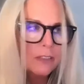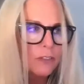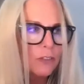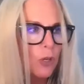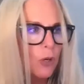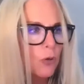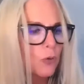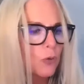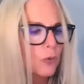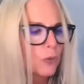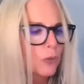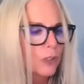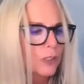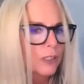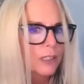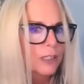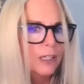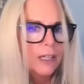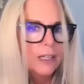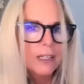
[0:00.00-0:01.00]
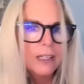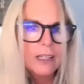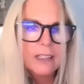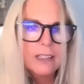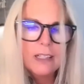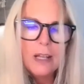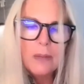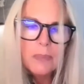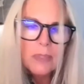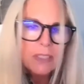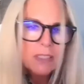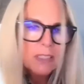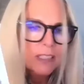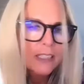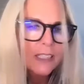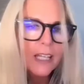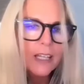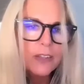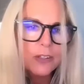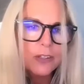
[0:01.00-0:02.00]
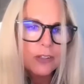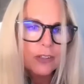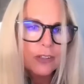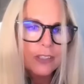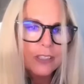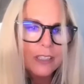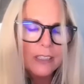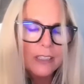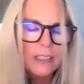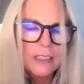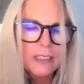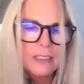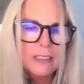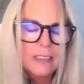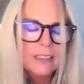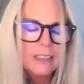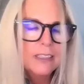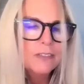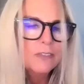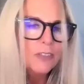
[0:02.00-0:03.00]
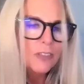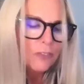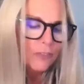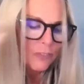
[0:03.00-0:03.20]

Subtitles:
So a coming together, even